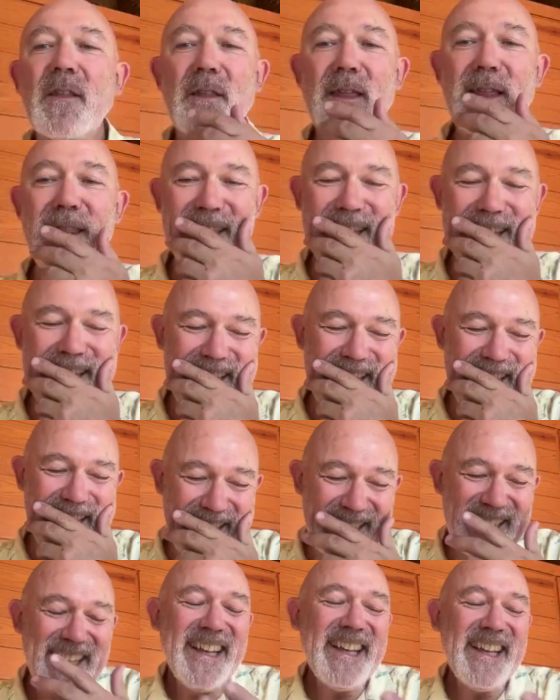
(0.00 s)

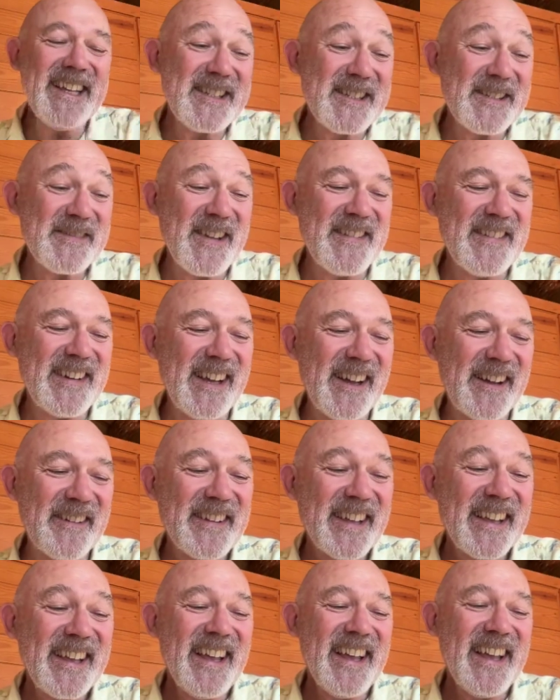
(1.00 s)
the it just made me laugh.
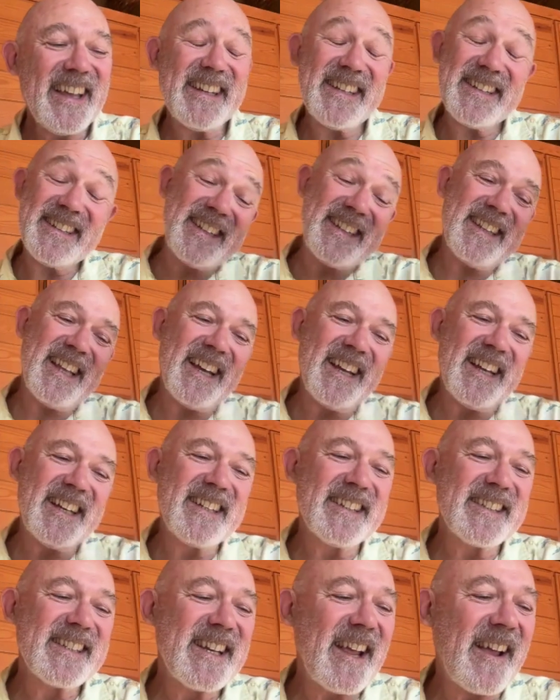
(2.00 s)
It did then, it does